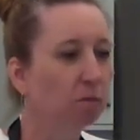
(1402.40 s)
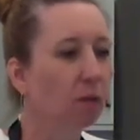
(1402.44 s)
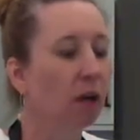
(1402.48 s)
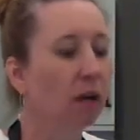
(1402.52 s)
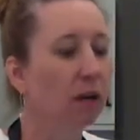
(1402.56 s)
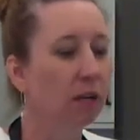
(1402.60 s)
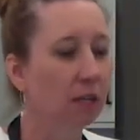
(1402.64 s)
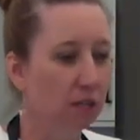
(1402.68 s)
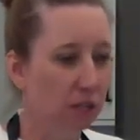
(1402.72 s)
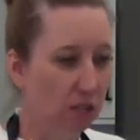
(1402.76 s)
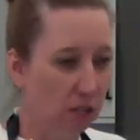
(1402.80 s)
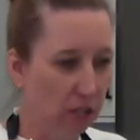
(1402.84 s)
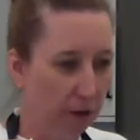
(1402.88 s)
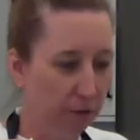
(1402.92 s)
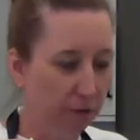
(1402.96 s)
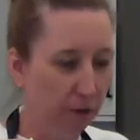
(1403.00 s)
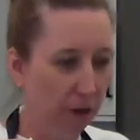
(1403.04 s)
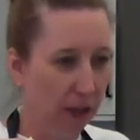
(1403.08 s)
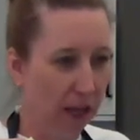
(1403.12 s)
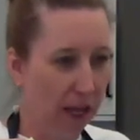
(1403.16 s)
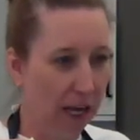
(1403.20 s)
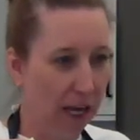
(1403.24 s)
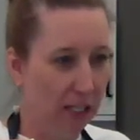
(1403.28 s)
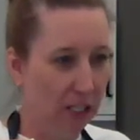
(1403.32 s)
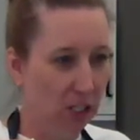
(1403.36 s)
It definitely
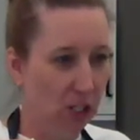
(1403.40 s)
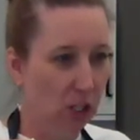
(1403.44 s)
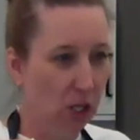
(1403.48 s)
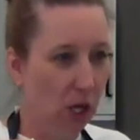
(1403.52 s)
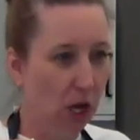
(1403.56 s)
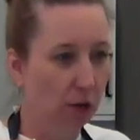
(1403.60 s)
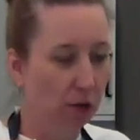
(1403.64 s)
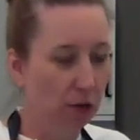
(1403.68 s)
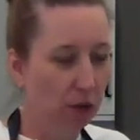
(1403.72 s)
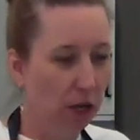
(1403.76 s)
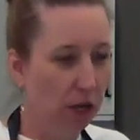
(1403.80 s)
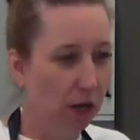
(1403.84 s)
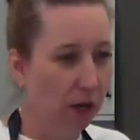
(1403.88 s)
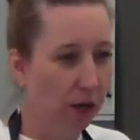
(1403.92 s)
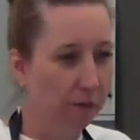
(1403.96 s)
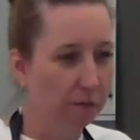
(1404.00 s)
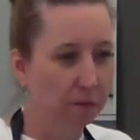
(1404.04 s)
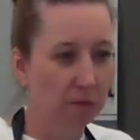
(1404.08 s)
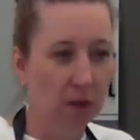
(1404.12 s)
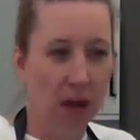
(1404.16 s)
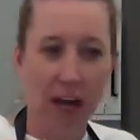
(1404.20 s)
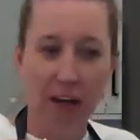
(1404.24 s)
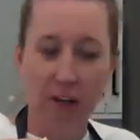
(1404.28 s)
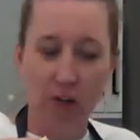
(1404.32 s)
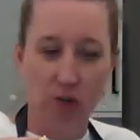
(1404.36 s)
has salt in it,
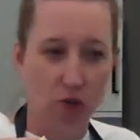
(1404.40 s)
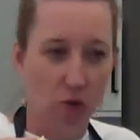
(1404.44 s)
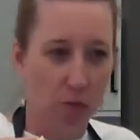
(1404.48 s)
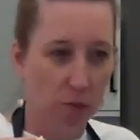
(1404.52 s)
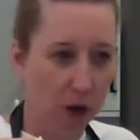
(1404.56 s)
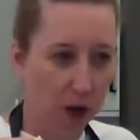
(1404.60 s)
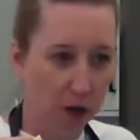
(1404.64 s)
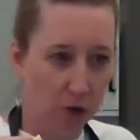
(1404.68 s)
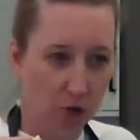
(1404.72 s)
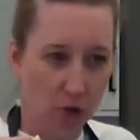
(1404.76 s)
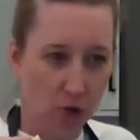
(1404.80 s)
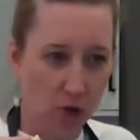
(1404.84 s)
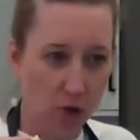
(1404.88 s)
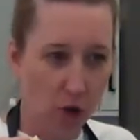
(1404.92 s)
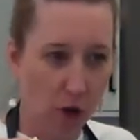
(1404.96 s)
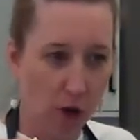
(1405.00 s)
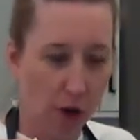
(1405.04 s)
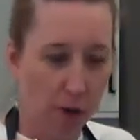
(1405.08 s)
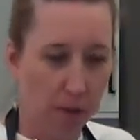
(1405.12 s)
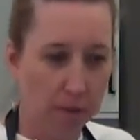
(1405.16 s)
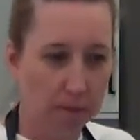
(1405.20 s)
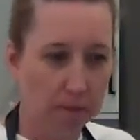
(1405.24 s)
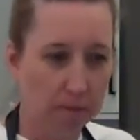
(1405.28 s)
not too much though.